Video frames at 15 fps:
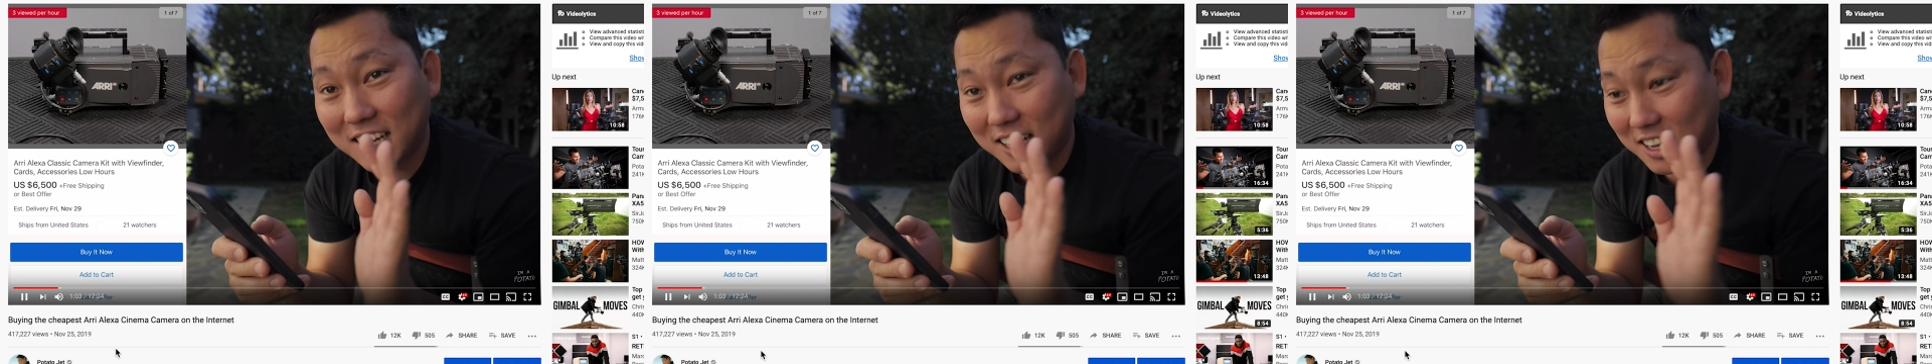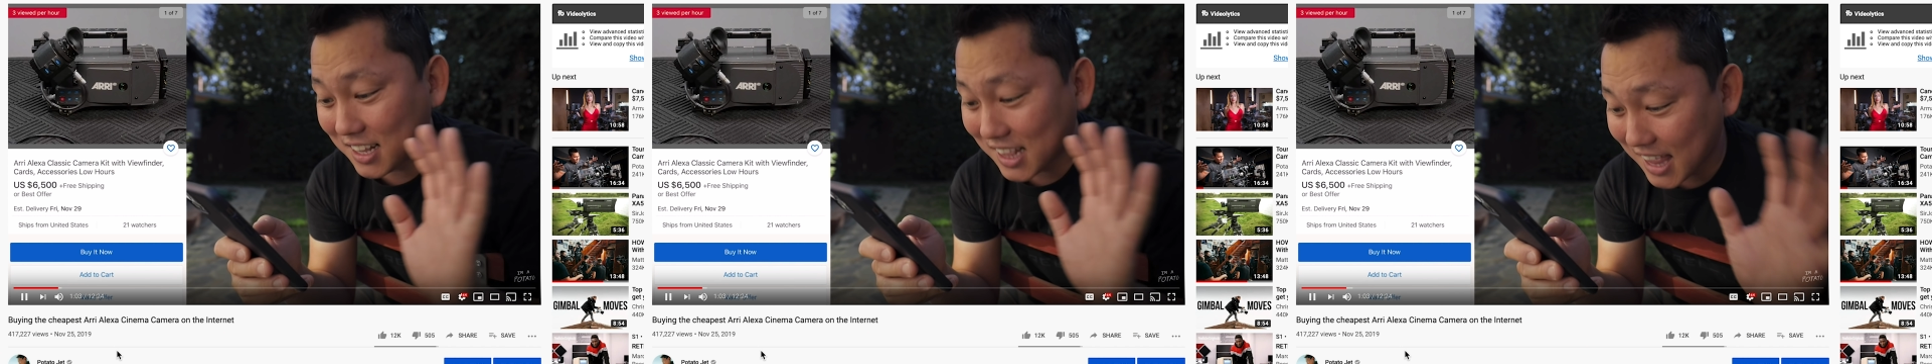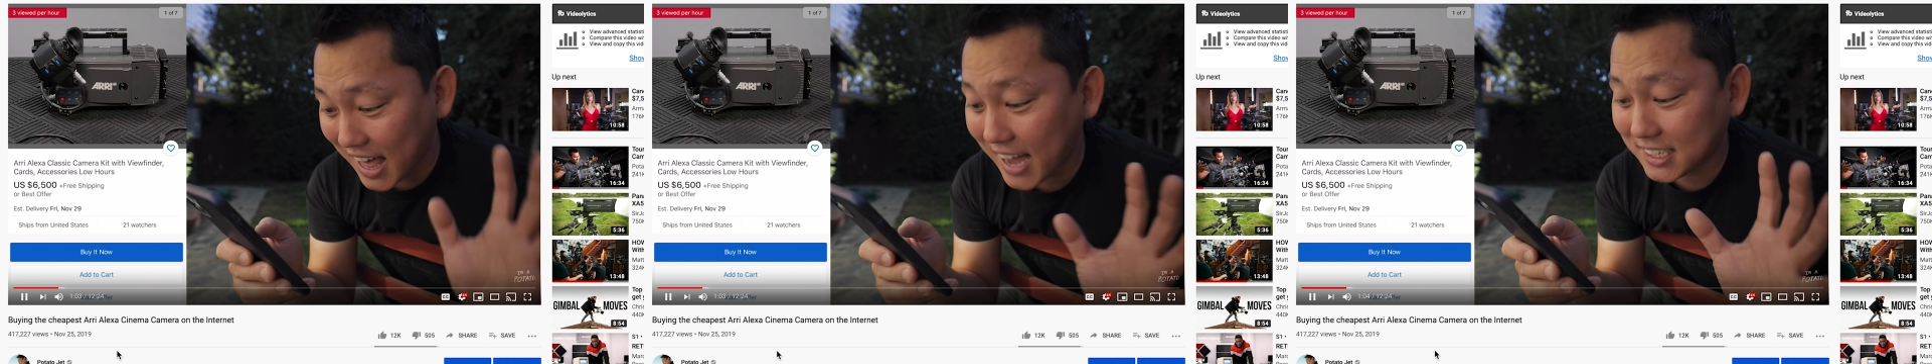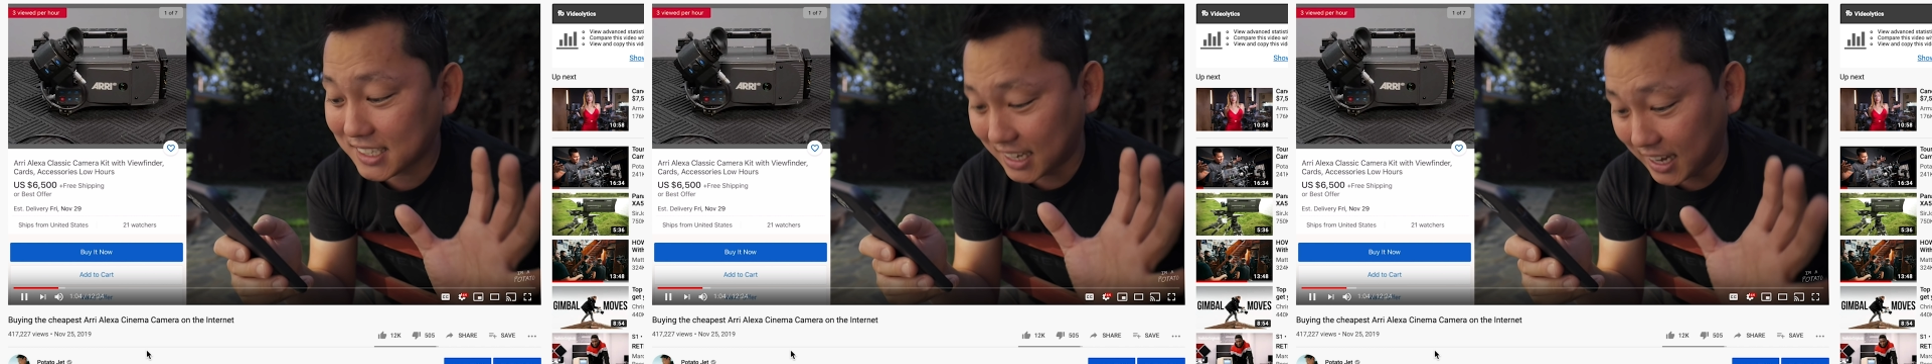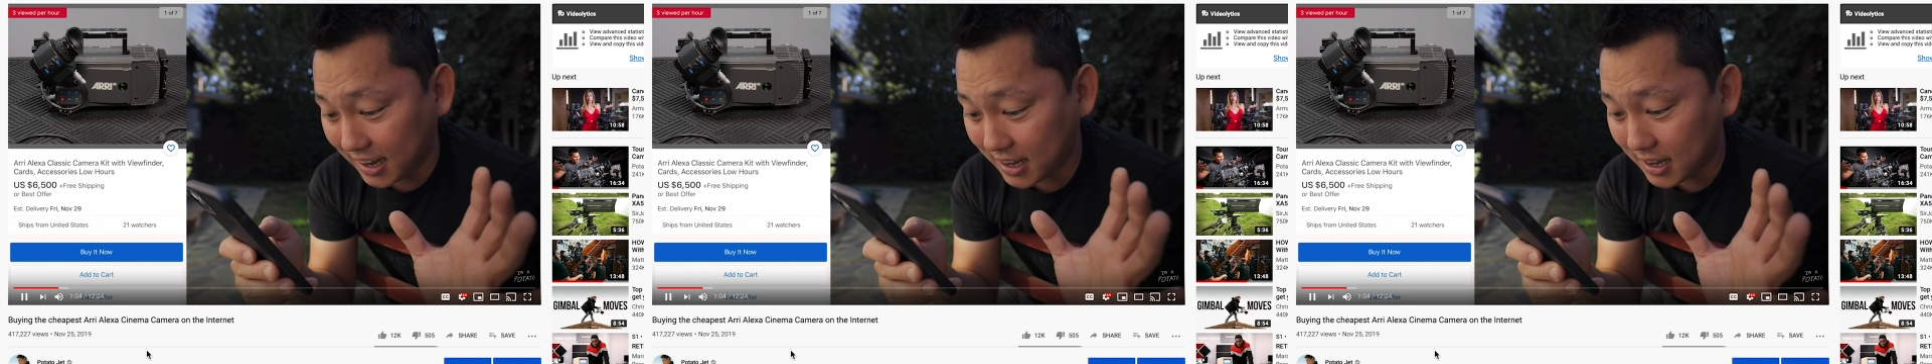oh, of course,
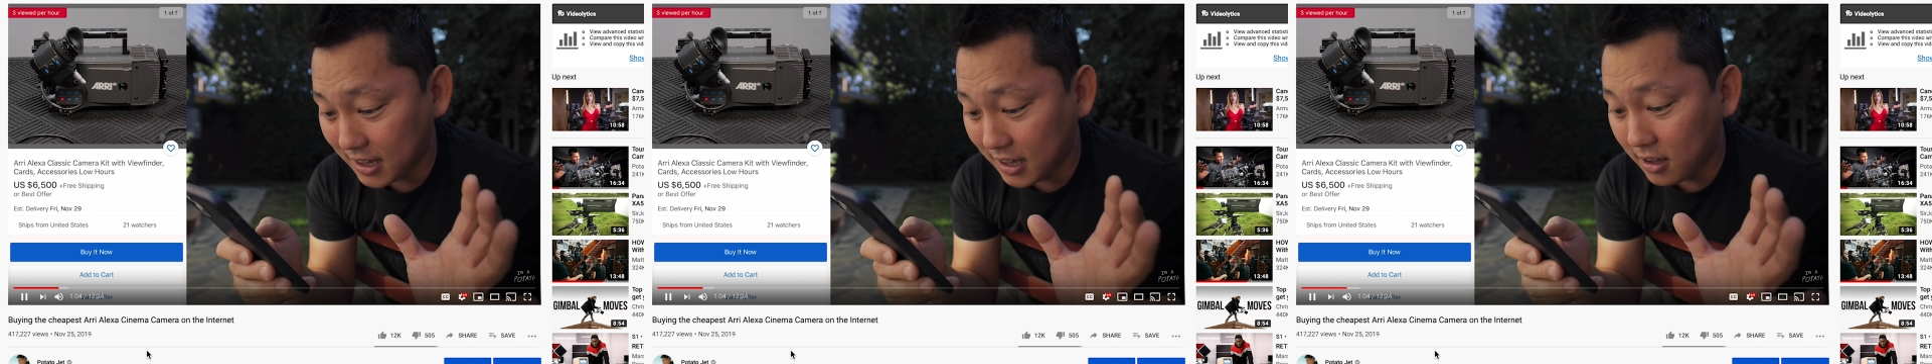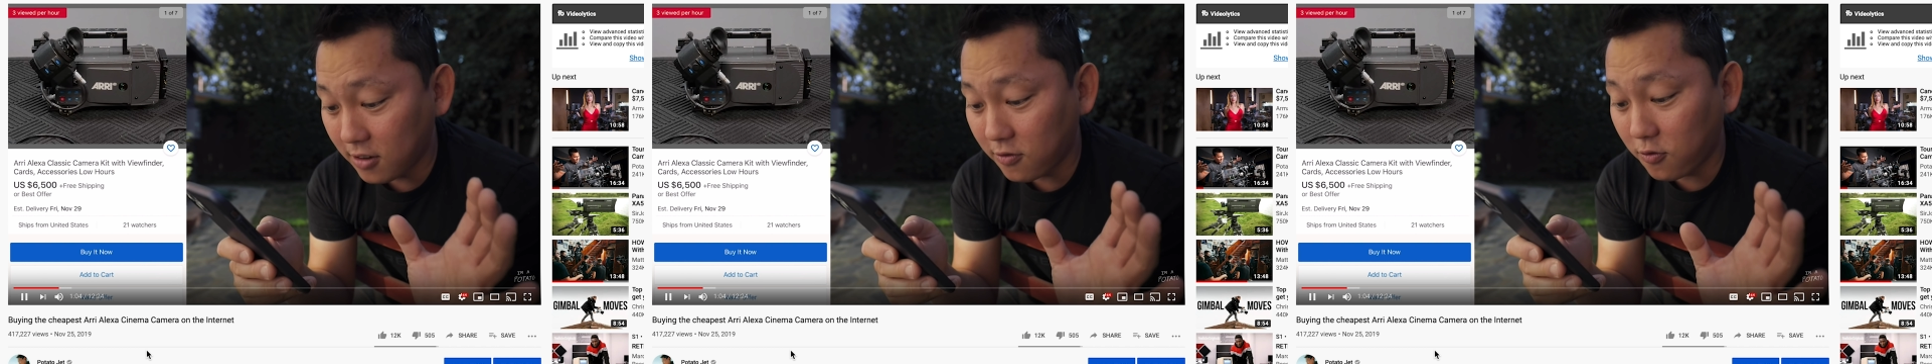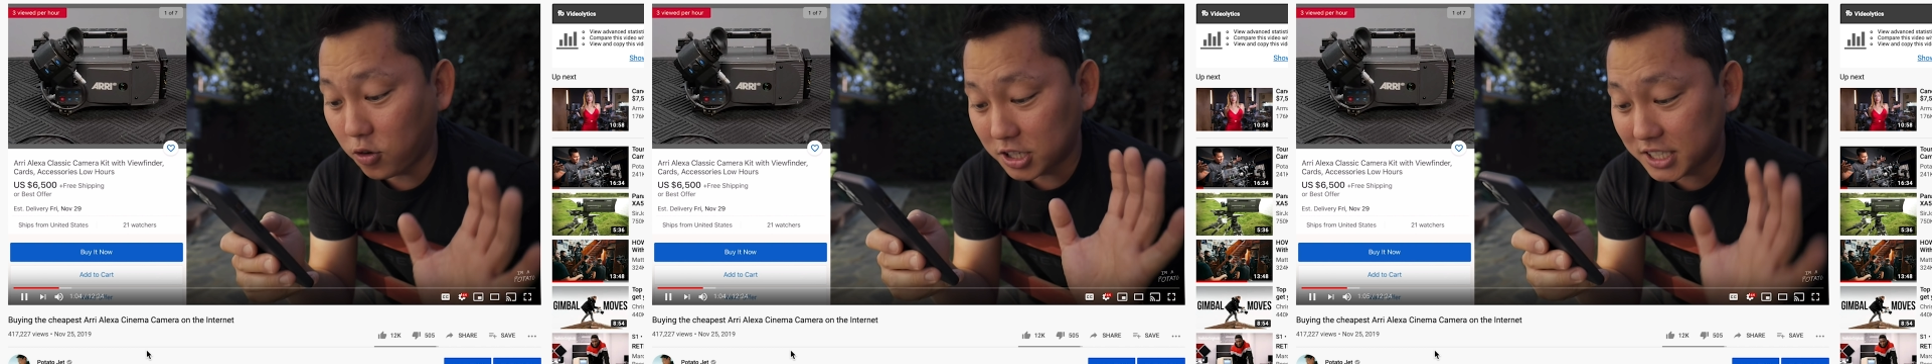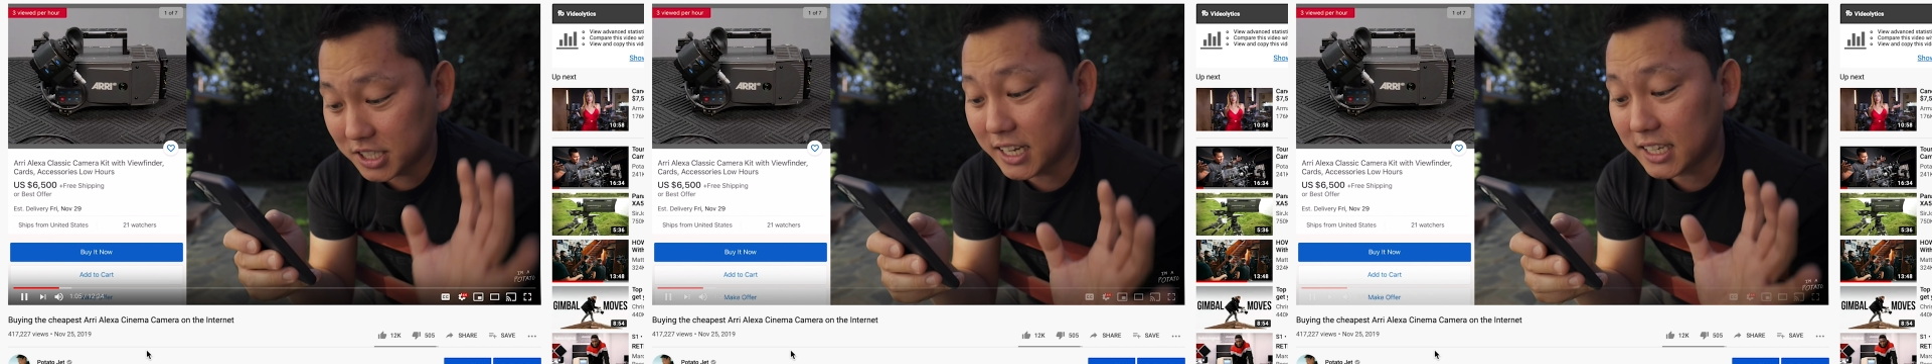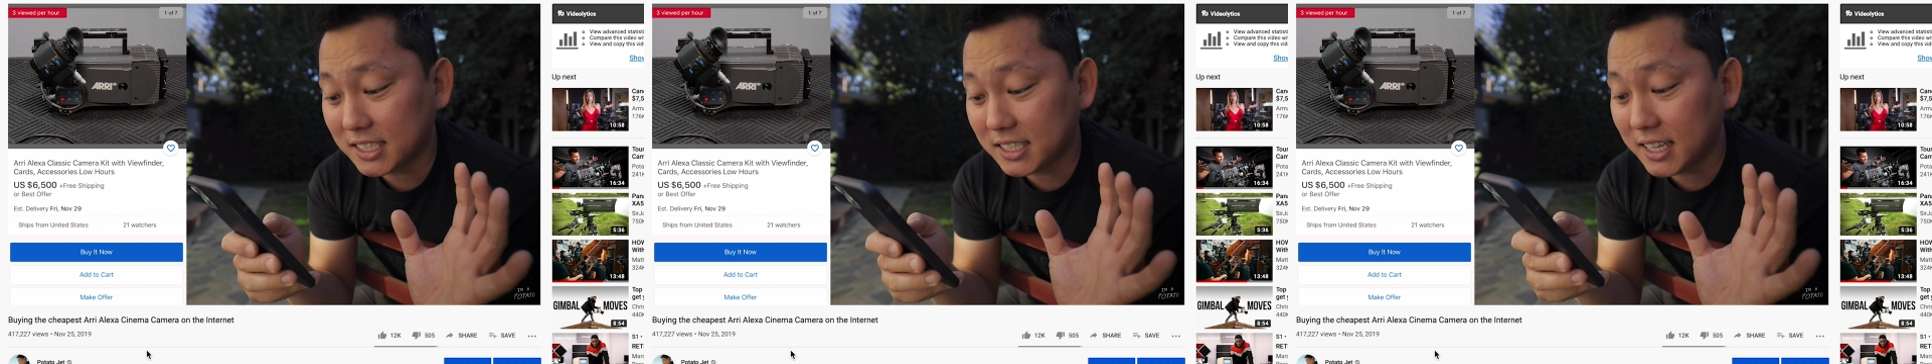buying an ARRI
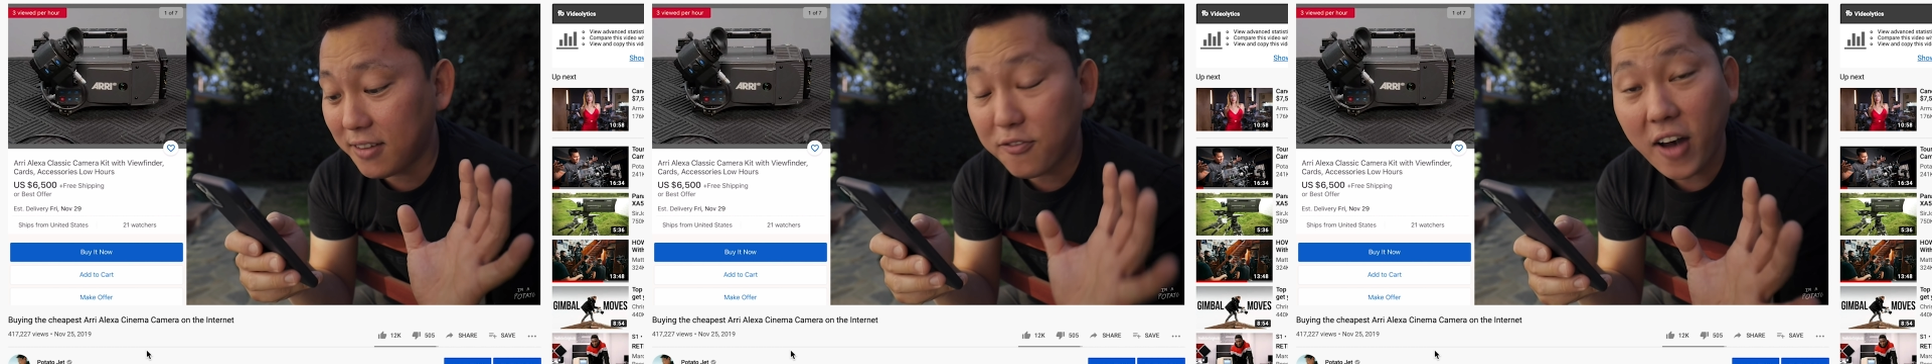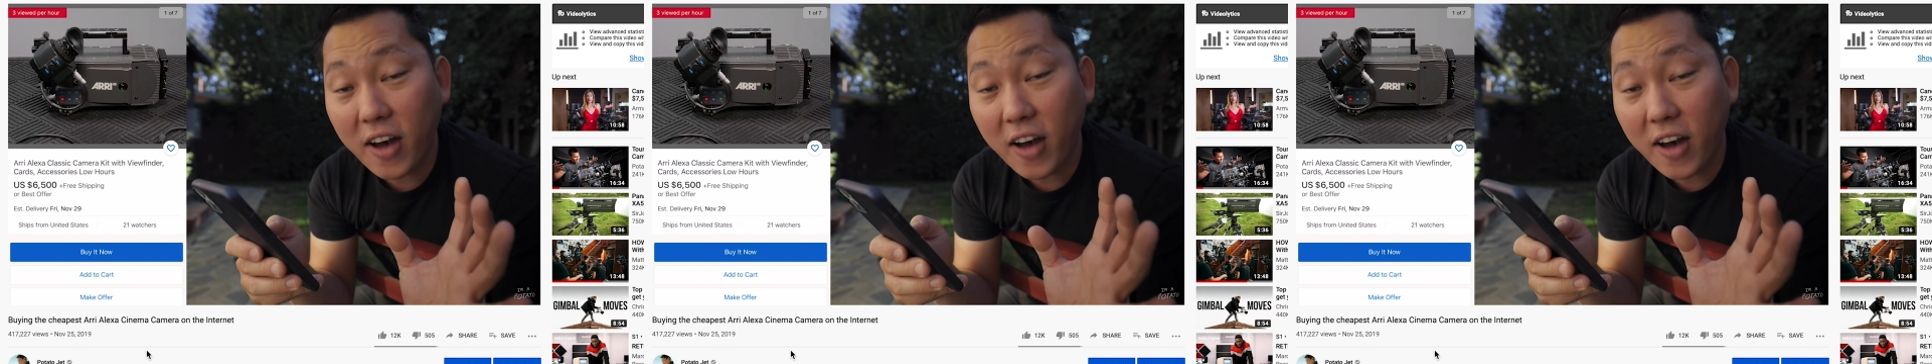Alexa off